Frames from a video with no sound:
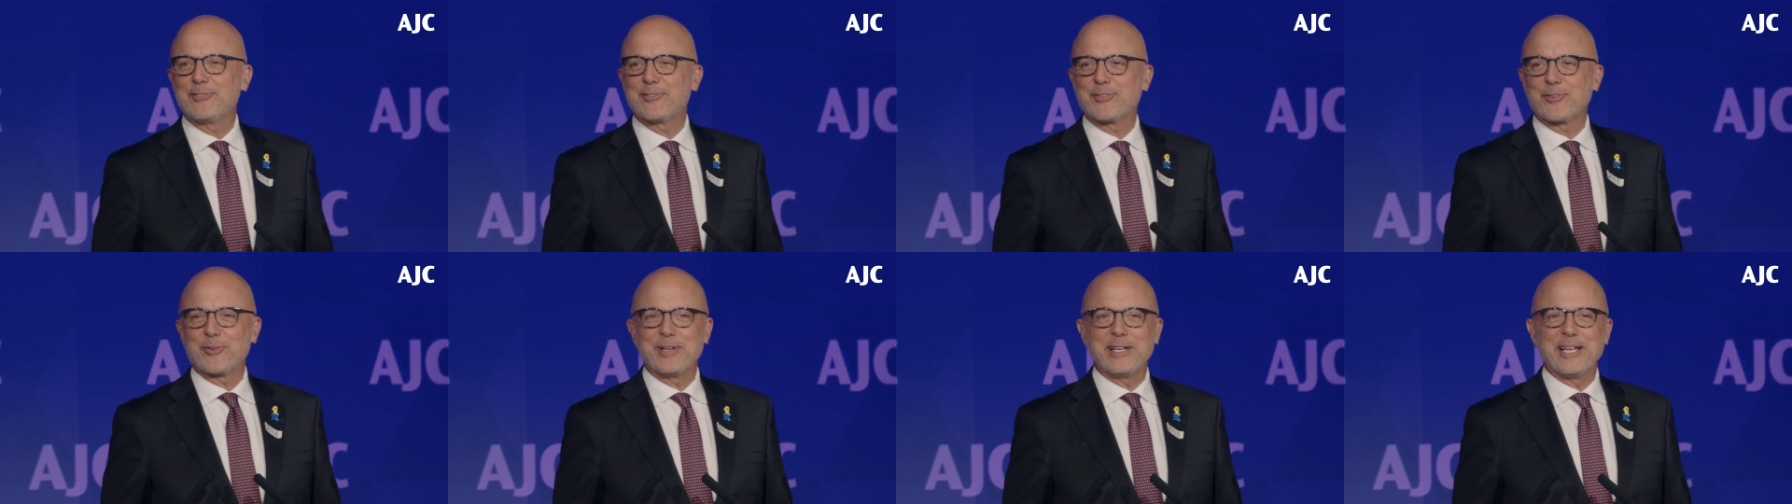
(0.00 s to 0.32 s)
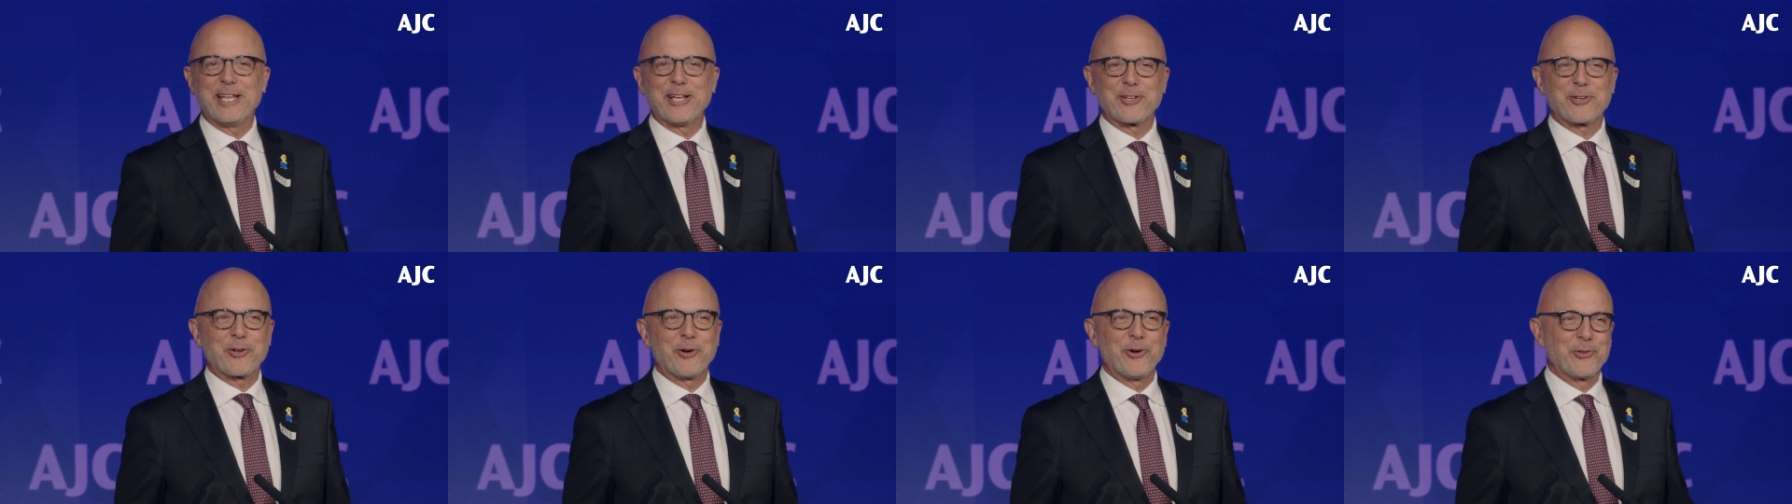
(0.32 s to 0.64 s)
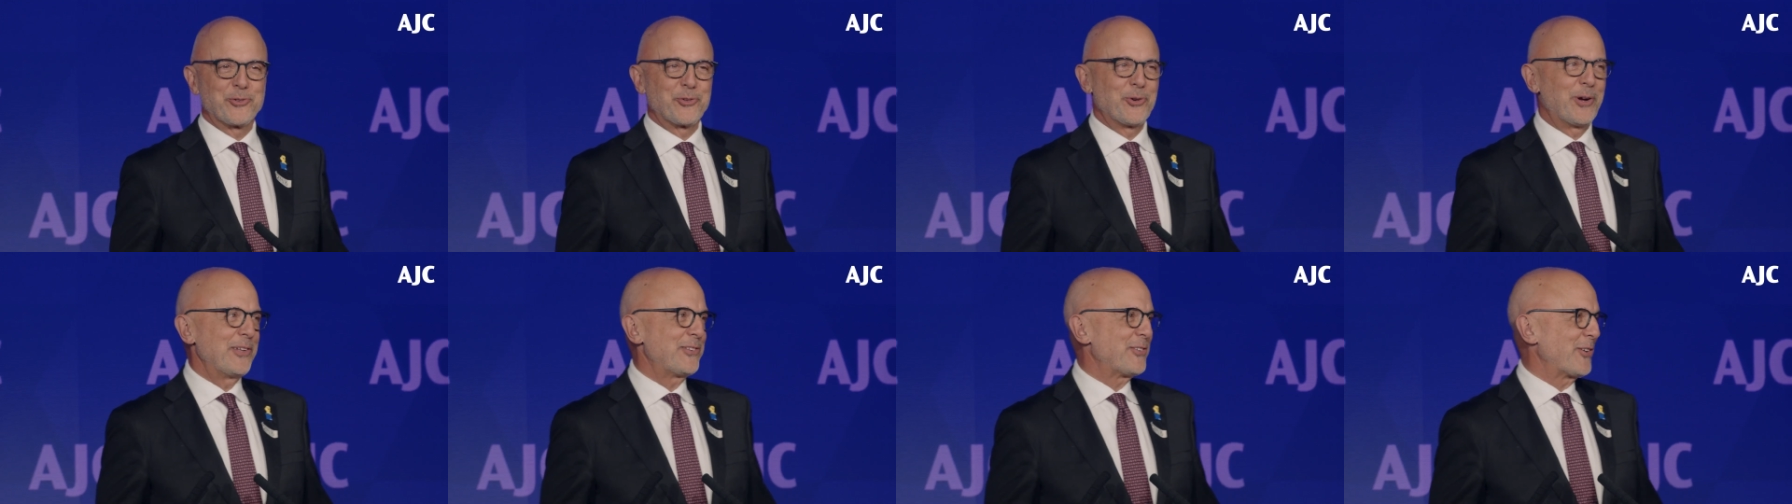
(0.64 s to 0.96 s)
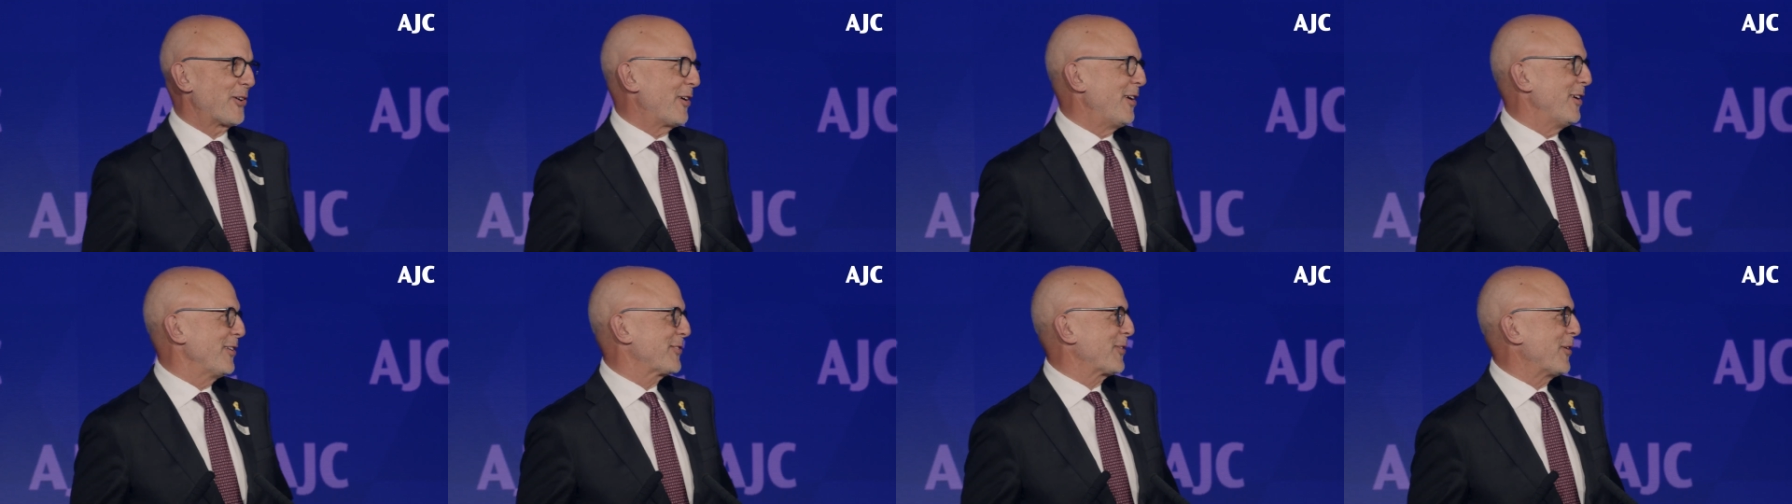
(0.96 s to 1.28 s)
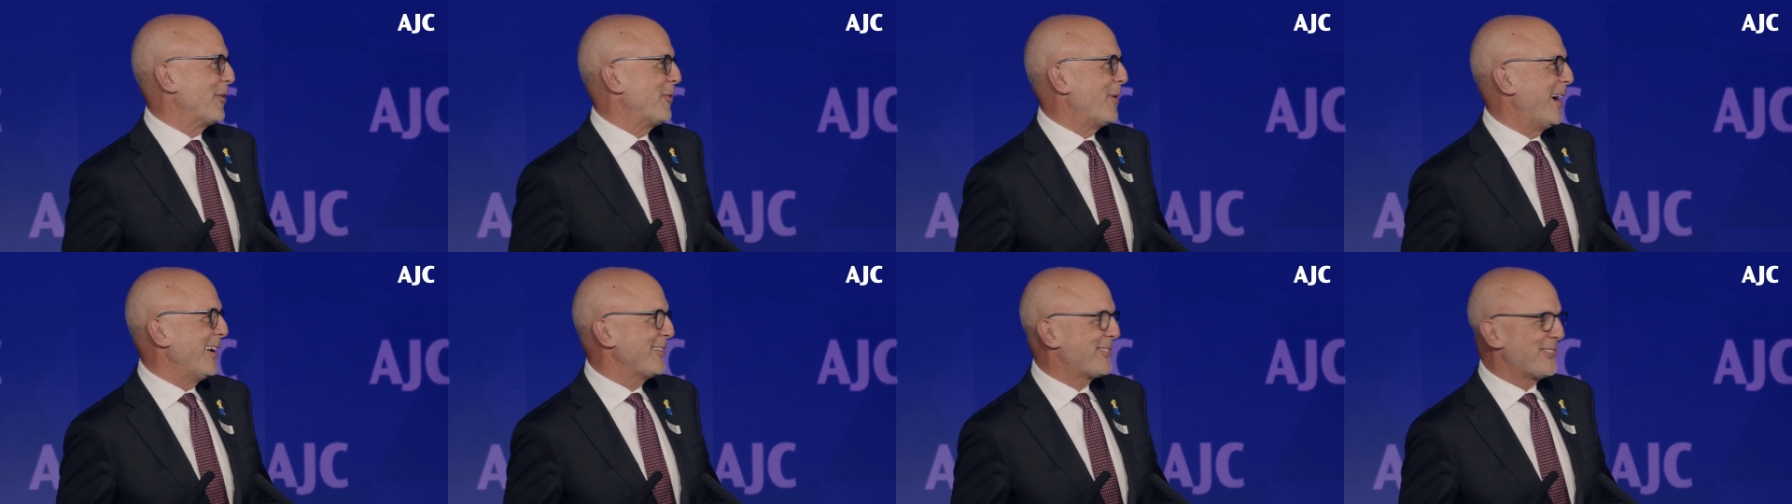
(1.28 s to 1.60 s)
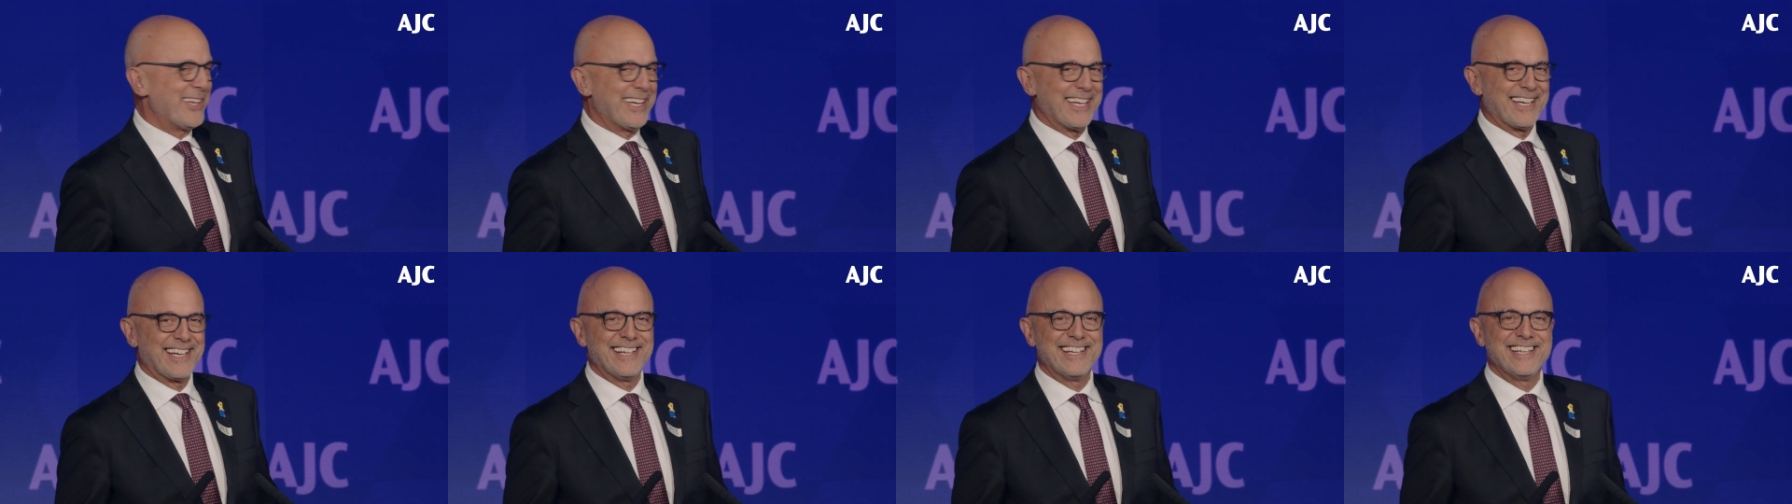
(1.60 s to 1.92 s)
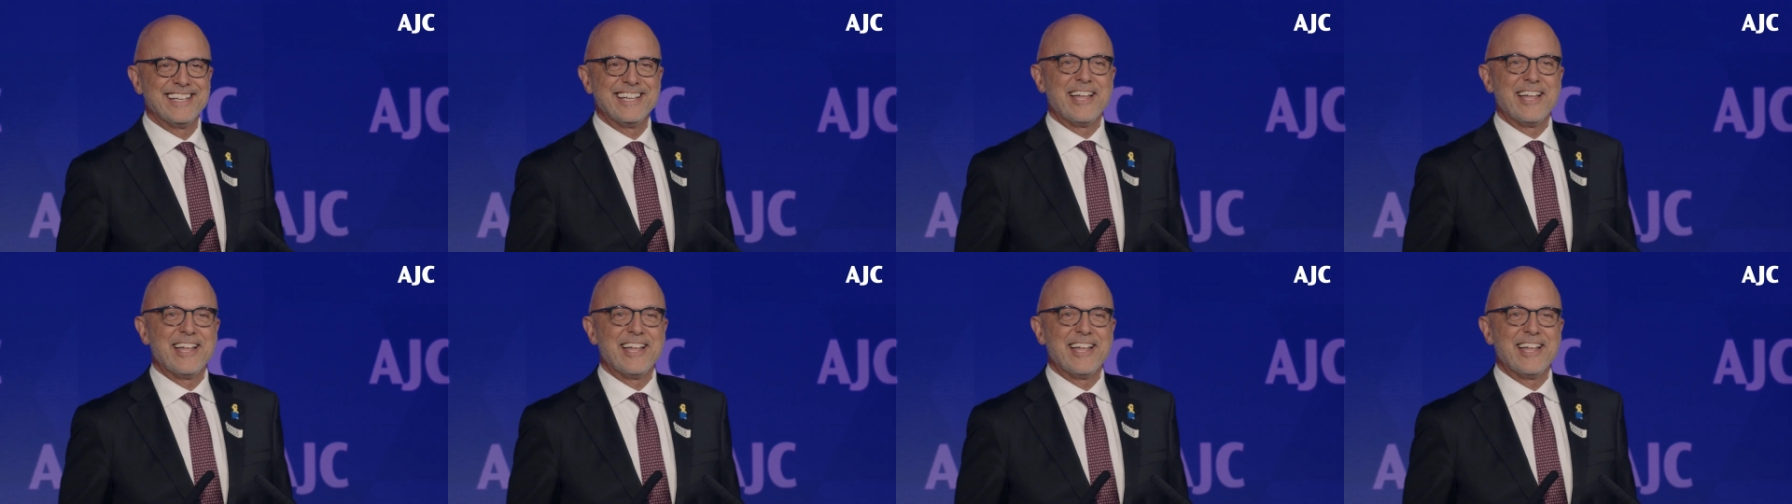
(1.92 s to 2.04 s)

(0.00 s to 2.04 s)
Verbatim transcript: Serena, and Cole Deutch are also watching.